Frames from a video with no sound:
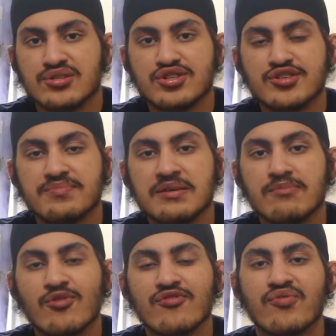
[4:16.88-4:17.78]
you should be
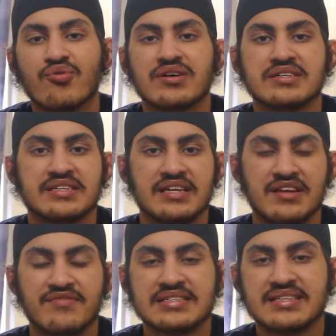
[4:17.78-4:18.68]
more focused in
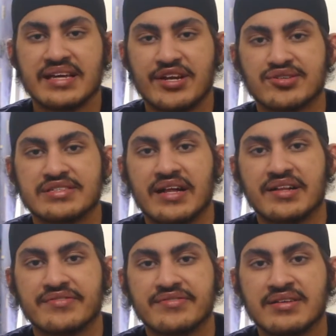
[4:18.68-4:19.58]
investing in
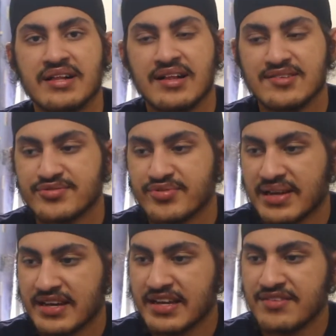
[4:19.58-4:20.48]
yourself. So
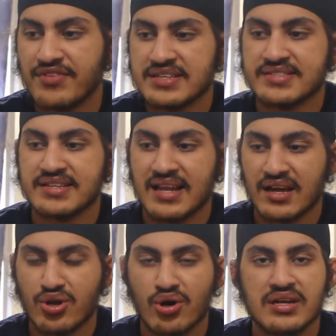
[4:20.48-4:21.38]
like invest in
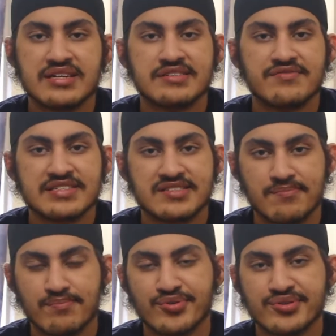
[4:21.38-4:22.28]
like knowledge, invest
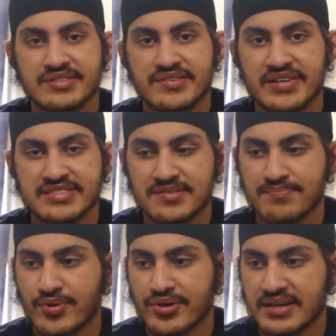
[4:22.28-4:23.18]
in books, invest in
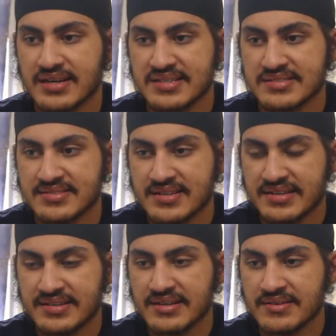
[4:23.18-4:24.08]
podcasts,
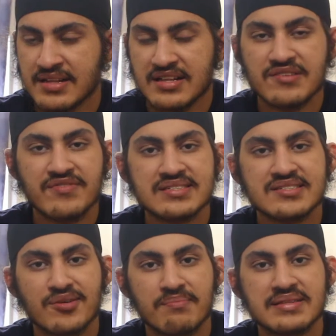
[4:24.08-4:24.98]
and invest
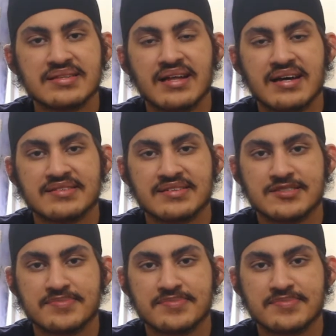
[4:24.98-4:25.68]
in your mental health